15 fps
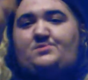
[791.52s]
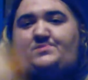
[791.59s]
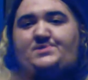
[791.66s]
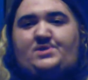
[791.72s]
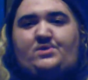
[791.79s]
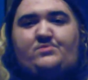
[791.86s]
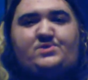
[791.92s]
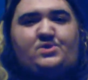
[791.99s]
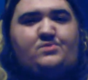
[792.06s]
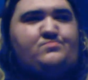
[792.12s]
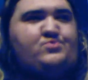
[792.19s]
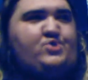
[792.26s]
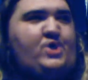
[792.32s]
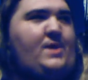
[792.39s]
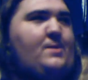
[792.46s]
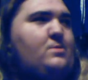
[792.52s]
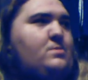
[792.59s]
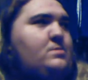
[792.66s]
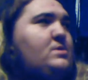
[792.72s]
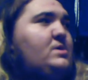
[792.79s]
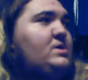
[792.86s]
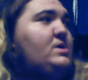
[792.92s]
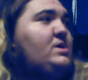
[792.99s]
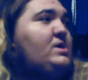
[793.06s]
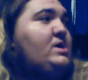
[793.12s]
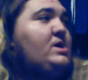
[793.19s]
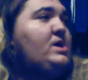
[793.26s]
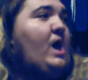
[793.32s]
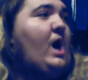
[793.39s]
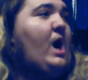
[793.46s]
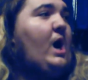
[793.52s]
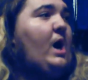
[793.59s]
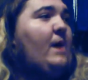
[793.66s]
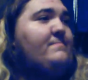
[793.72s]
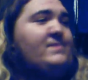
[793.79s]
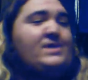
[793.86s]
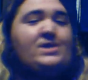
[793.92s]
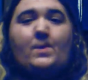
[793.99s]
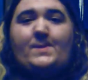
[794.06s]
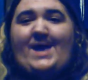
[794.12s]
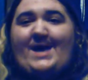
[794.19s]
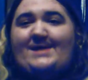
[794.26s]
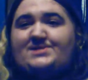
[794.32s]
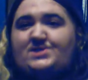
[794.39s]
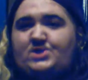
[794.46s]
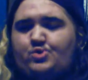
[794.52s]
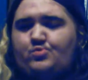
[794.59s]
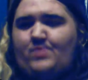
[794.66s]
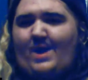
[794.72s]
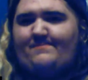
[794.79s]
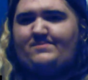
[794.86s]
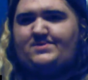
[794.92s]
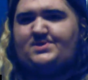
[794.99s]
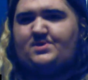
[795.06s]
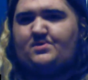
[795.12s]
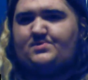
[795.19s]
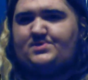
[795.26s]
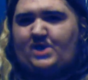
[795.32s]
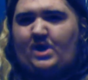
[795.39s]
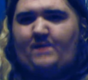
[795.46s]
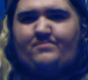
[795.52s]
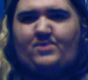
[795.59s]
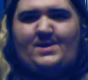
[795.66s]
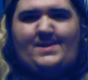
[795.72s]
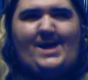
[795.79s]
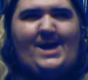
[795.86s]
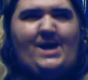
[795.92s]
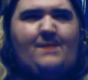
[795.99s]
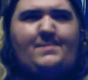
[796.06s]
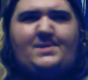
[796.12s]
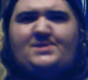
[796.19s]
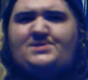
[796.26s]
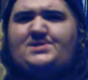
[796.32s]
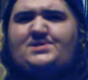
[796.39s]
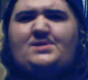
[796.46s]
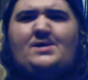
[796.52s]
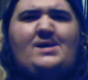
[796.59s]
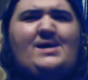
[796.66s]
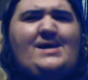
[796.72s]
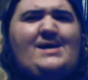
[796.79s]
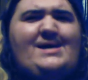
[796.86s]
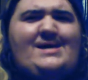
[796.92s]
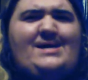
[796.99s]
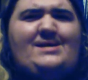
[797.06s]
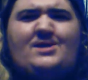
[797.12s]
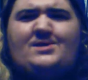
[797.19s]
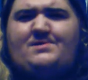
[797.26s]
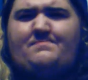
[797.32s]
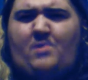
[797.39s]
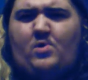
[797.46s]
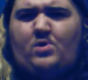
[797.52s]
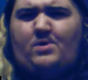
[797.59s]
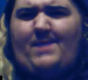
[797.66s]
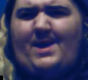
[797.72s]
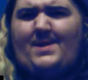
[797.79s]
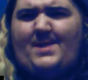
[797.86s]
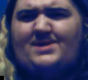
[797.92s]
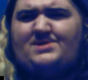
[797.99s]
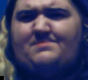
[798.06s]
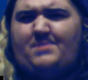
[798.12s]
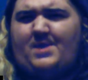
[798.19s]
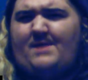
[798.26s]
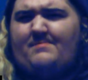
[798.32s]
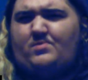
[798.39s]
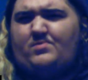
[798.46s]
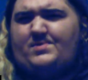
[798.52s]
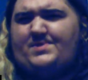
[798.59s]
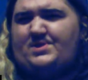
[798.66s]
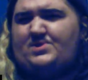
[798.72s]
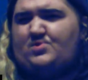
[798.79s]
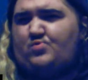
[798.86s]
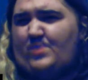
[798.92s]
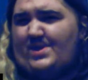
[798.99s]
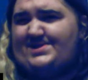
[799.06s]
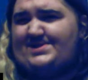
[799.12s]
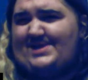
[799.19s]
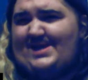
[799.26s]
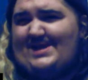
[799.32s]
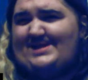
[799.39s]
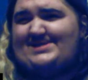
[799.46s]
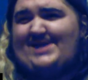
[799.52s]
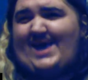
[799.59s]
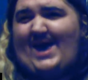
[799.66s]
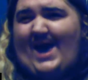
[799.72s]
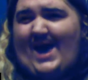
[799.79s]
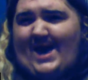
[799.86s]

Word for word: YouTube channel. Um, he only has two episodes up right now, but it's he does a Pokemon Let's Play, but with a twist. It's a hack